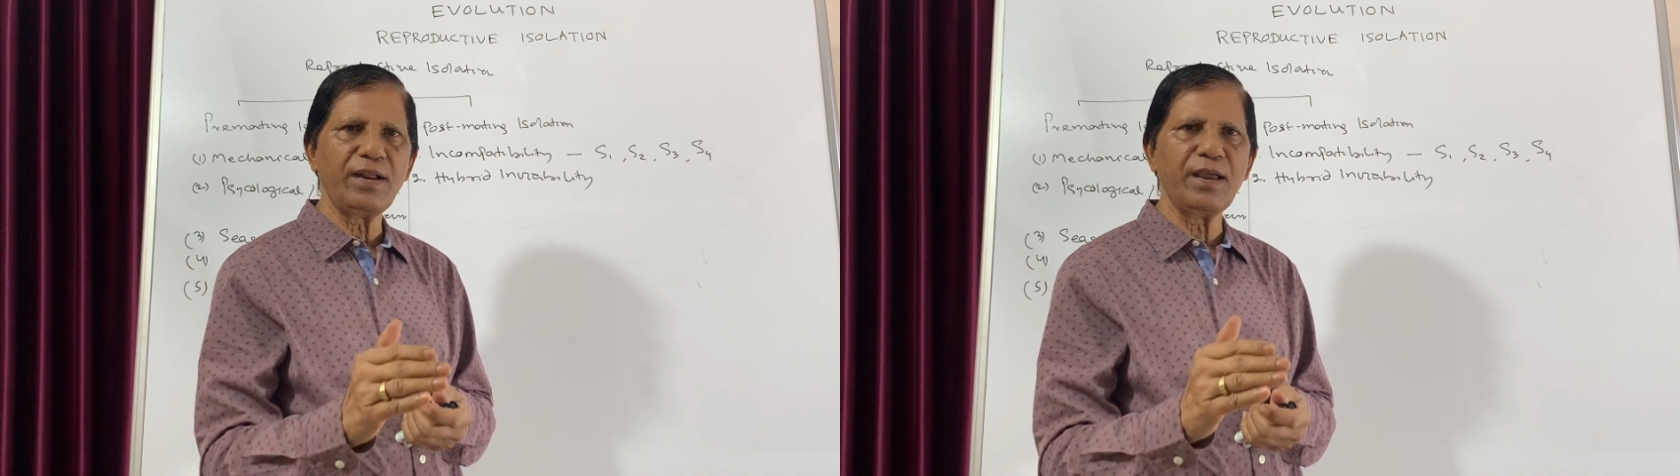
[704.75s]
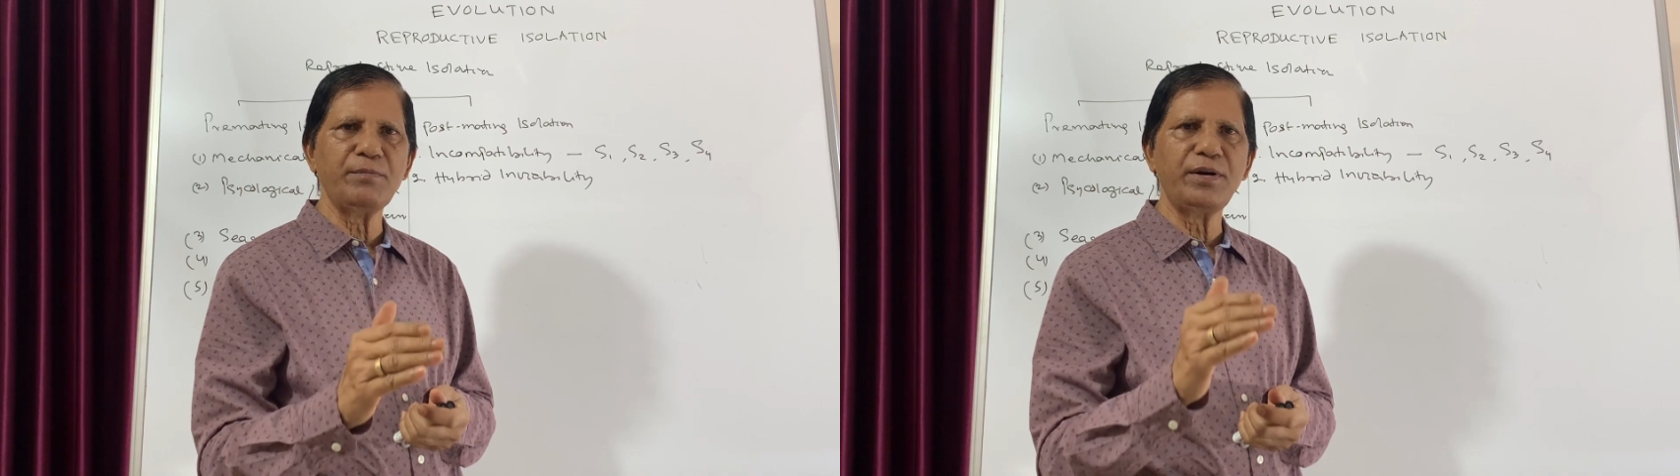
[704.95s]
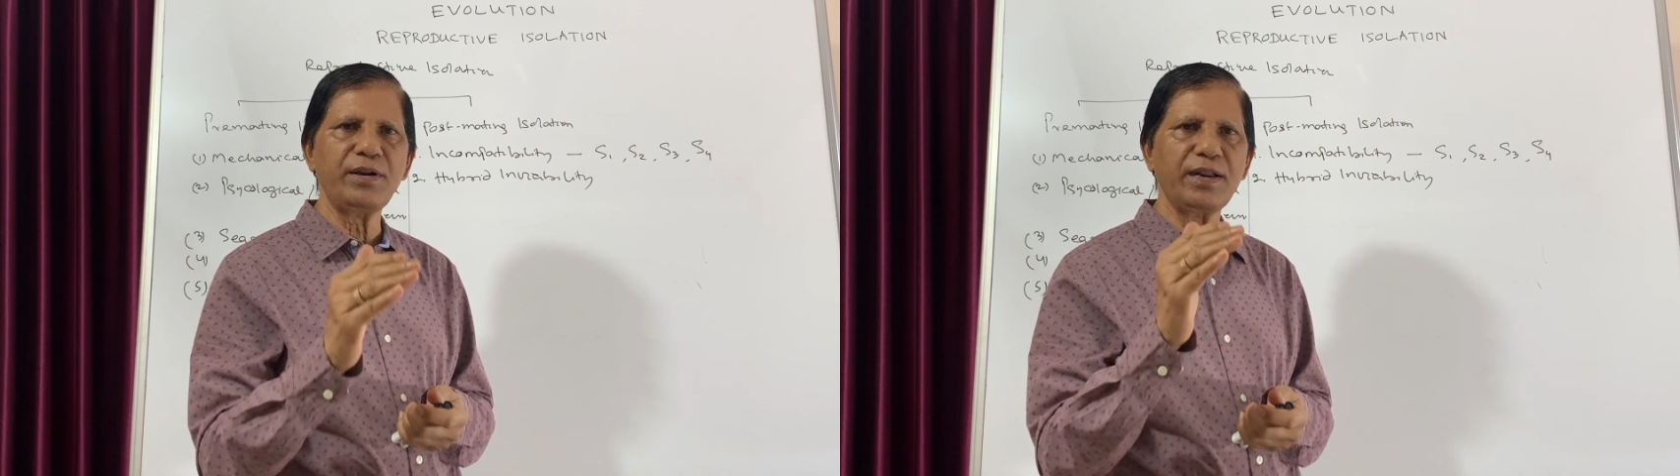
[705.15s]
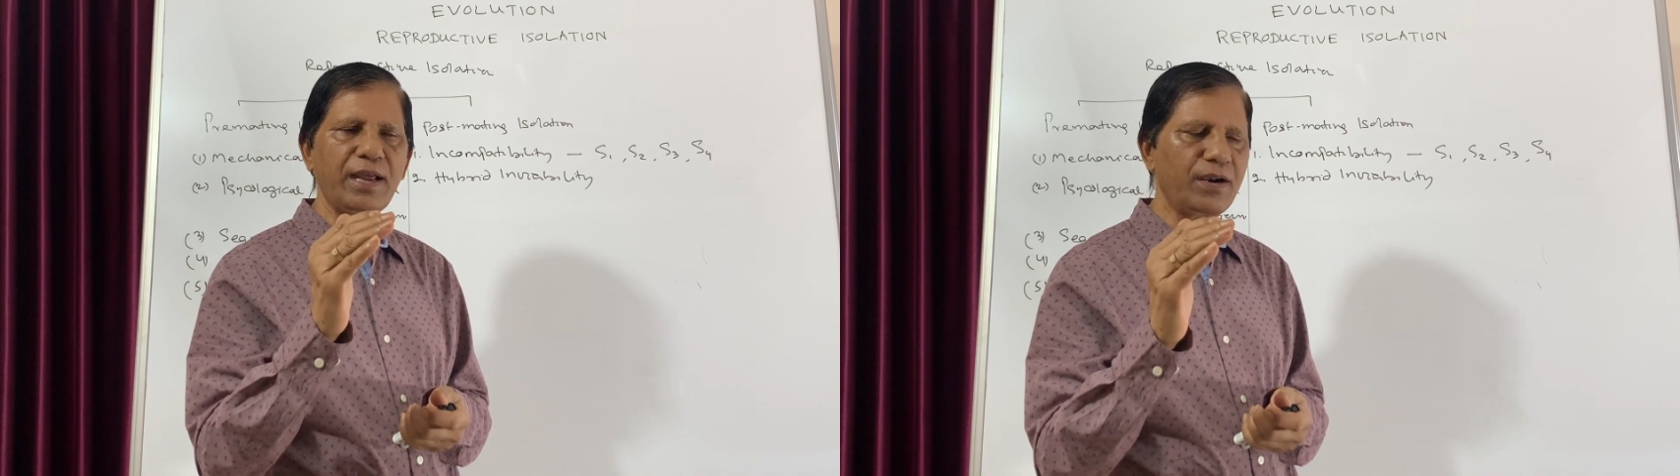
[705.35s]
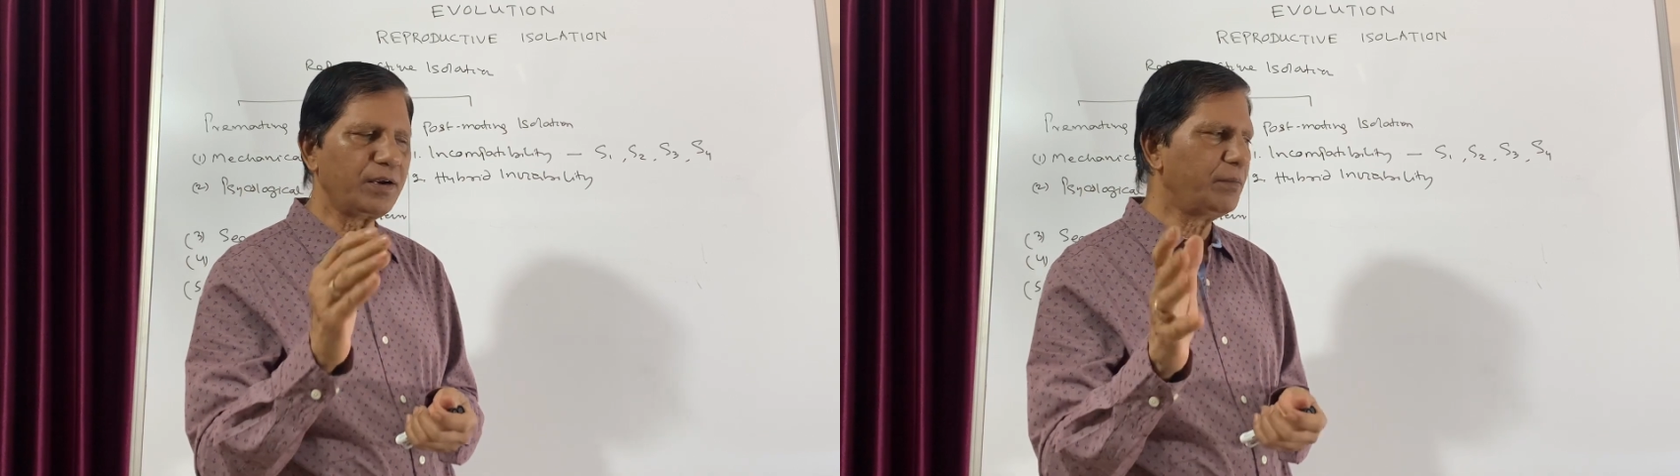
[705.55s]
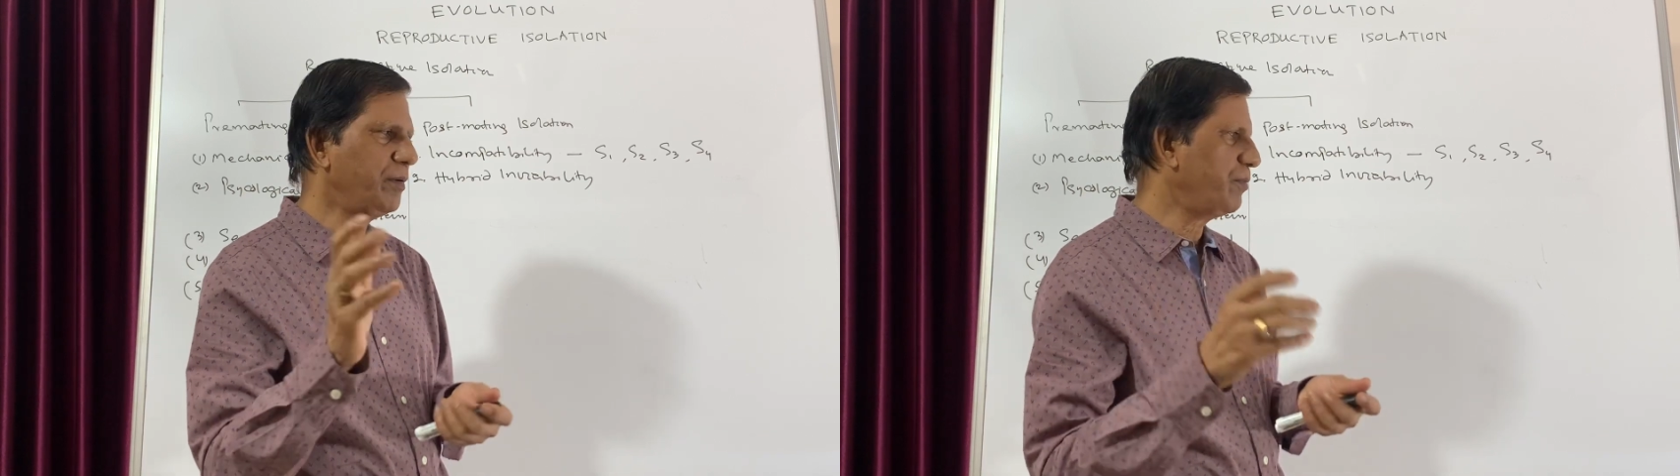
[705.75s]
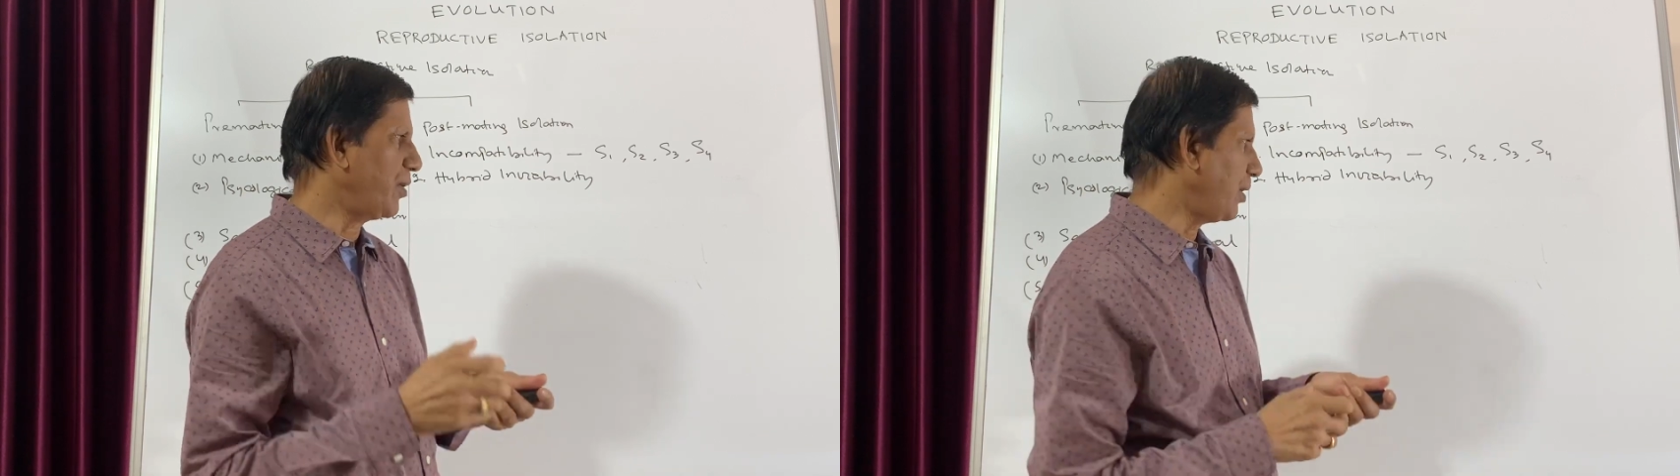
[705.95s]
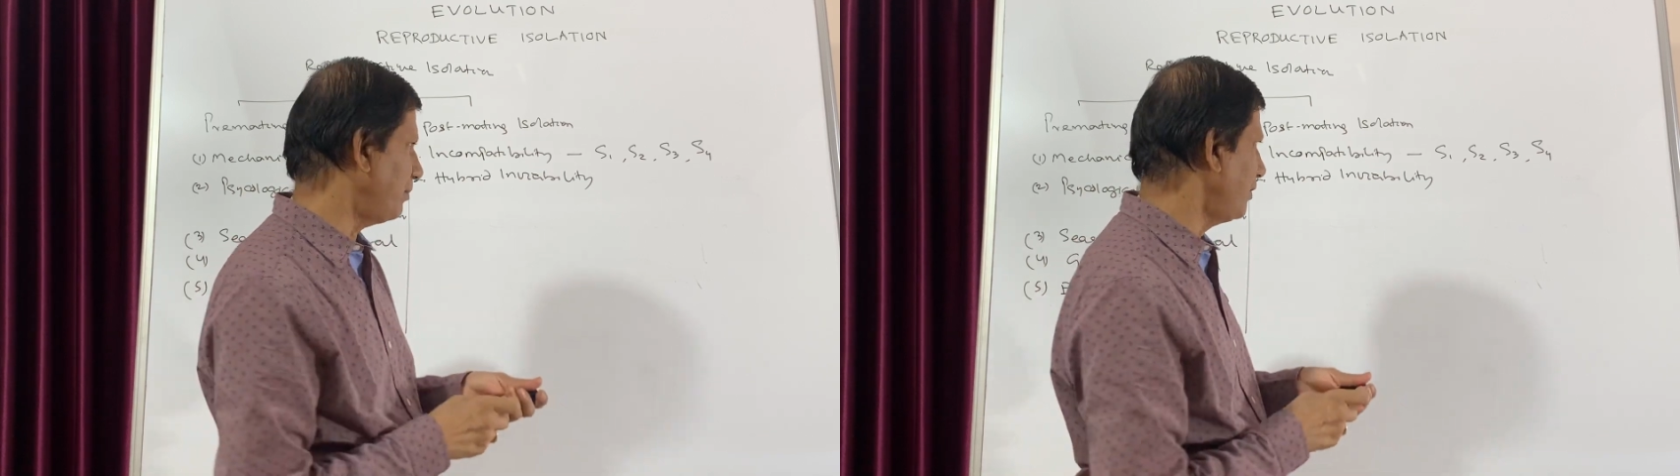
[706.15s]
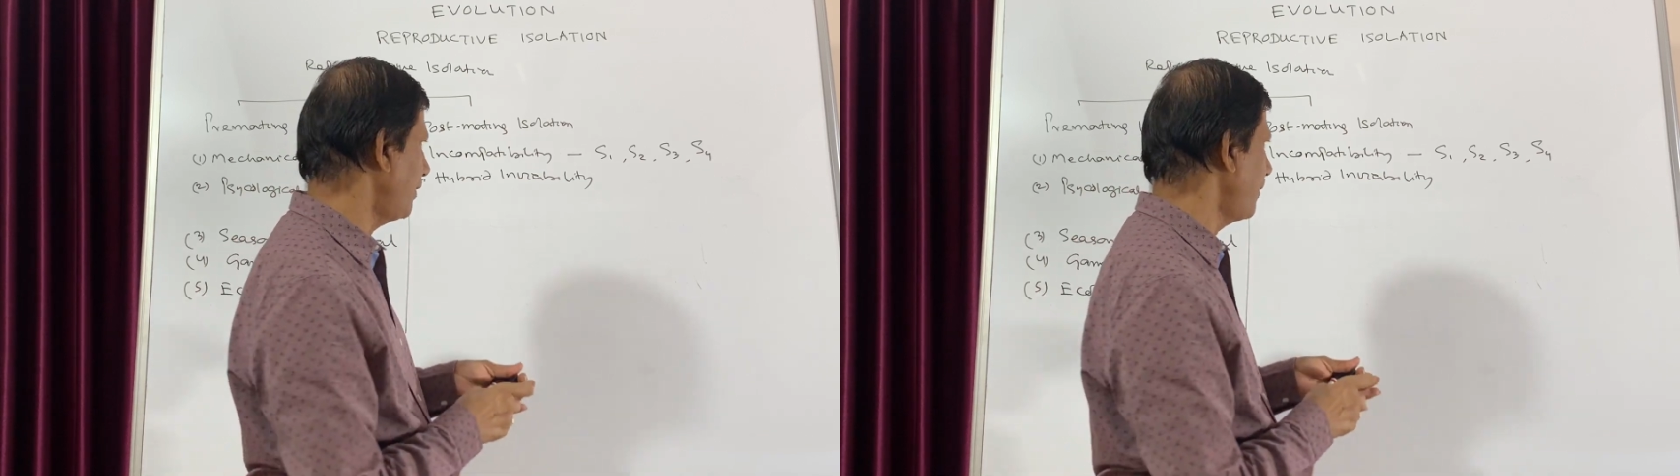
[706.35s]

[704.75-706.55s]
hybrid cannot be formed.